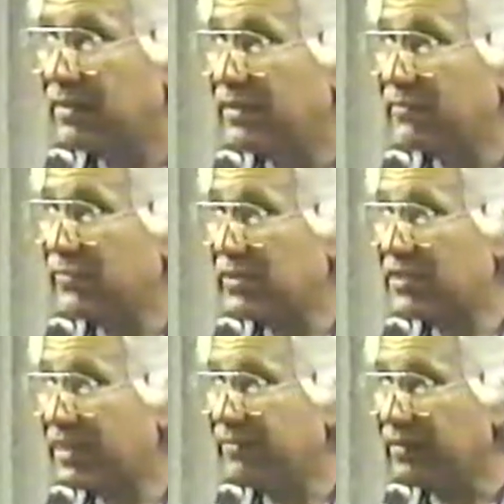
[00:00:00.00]
in verse
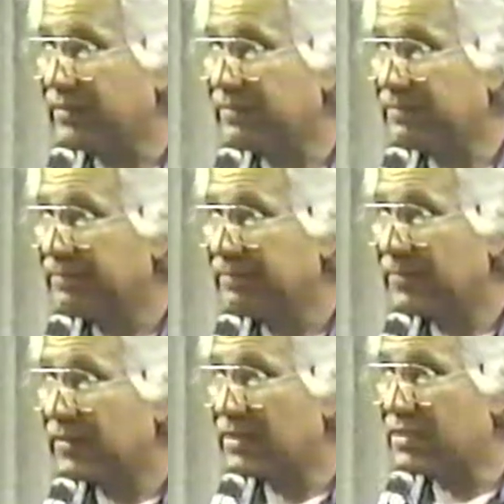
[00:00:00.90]
7,
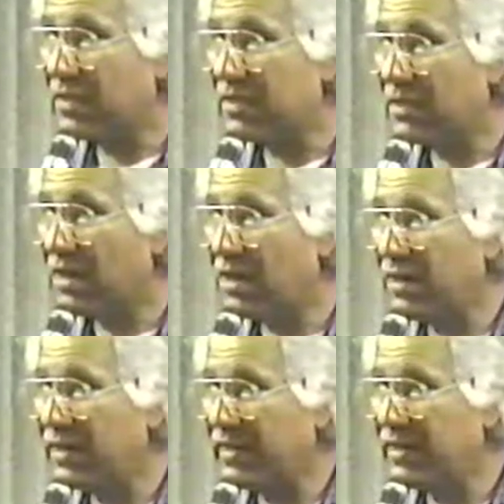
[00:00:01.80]
it says,
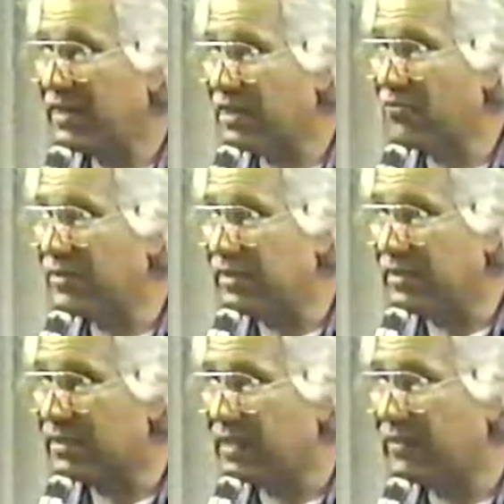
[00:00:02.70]
Our
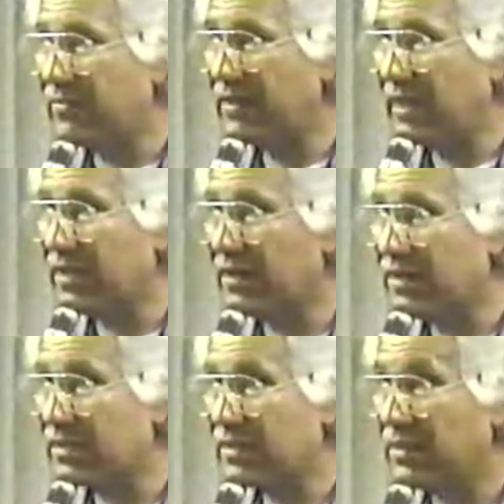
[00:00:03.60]
iniquities have taken
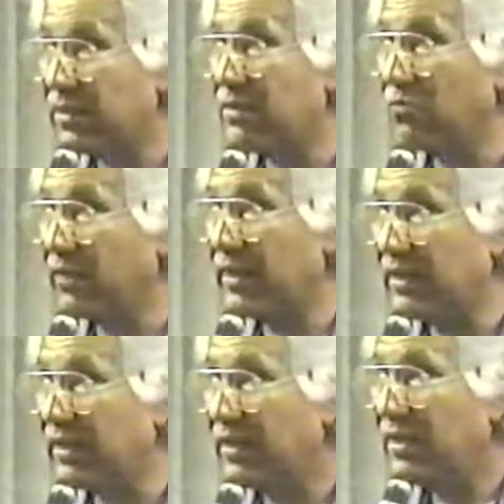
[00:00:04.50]
us away.